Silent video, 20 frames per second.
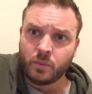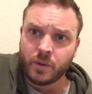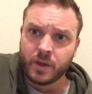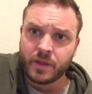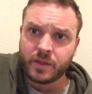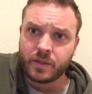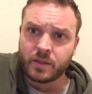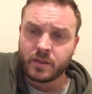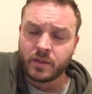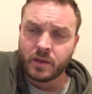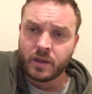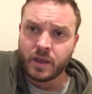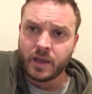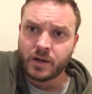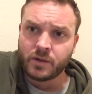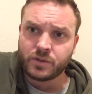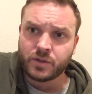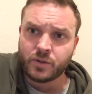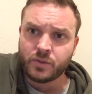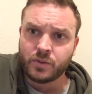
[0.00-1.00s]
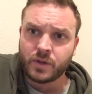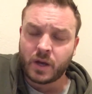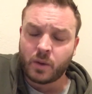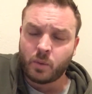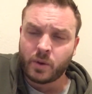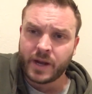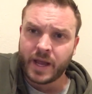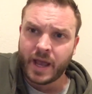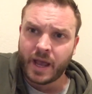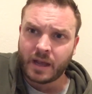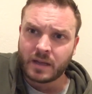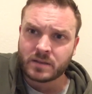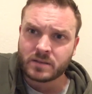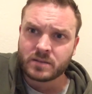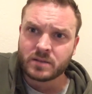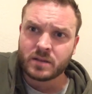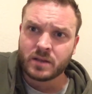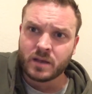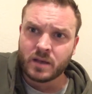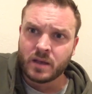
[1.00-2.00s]
with
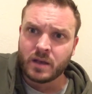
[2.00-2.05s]
802.1x,